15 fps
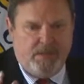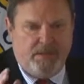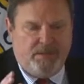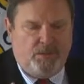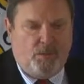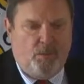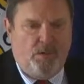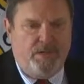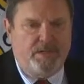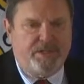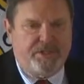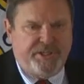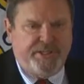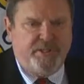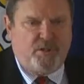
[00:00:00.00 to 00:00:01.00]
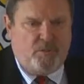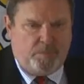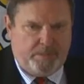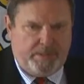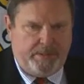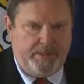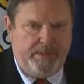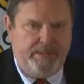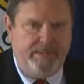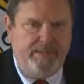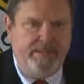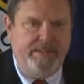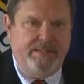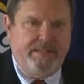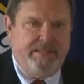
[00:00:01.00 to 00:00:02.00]
The word gentleman
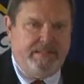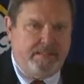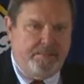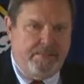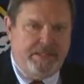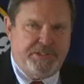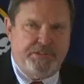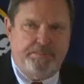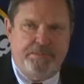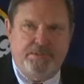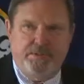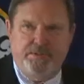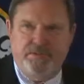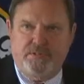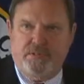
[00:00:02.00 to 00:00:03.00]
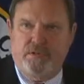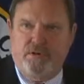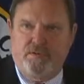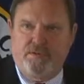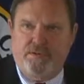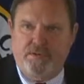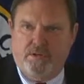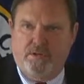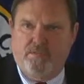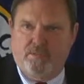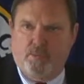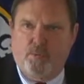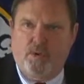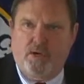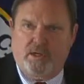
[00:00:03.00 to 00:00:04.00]
is a much abused and
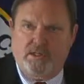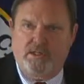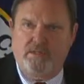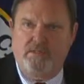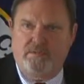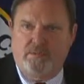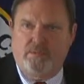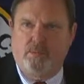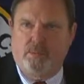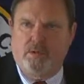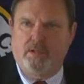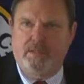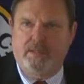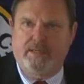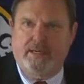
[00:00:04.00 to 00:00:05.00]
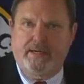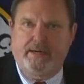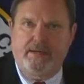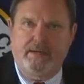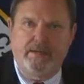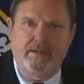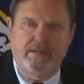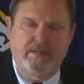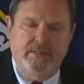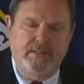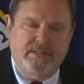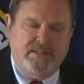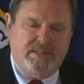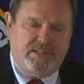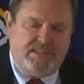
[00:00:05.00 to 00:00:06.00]
overworked word in our
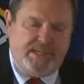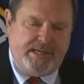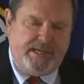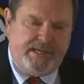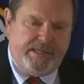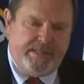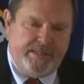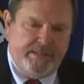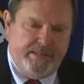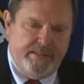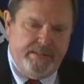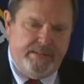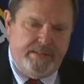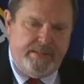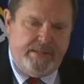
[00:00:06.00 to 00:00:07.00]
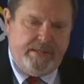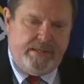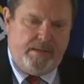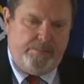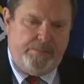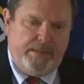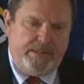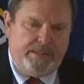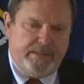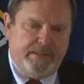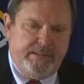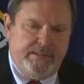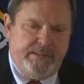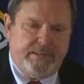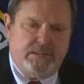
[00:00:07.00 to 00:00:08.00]
society, but it
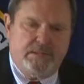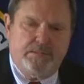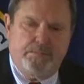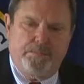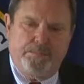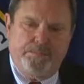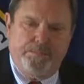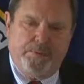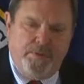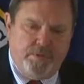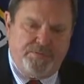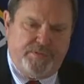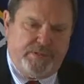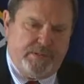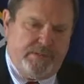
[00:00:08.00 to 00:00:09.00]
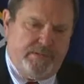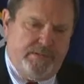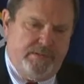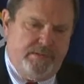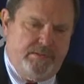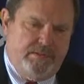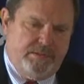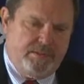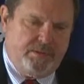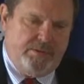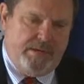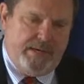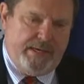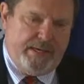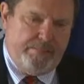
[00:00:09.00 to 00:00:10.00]
is perfect to
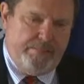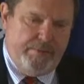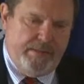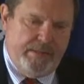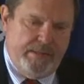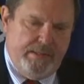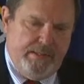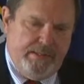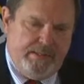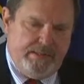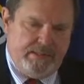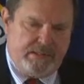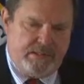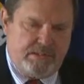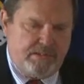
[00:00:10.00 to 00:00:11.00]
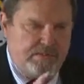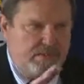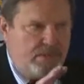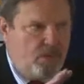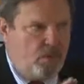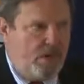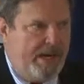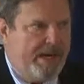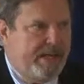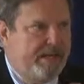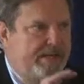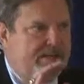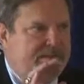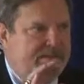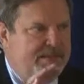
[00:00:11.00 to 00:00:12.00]
describe this quiet,
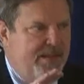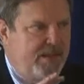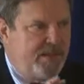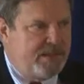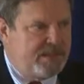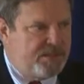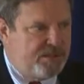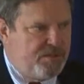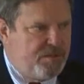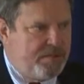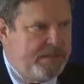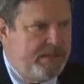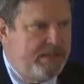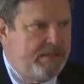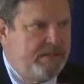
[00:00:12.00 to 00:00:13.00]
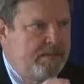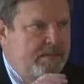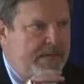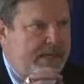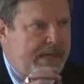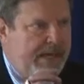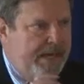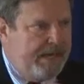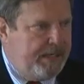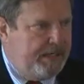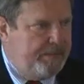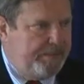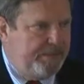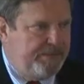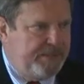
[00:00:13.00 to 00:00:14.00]
unassuming, highly
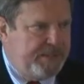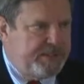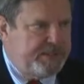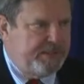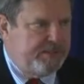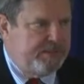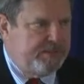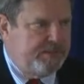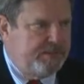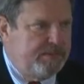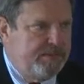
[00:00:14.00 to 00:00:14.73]
professional,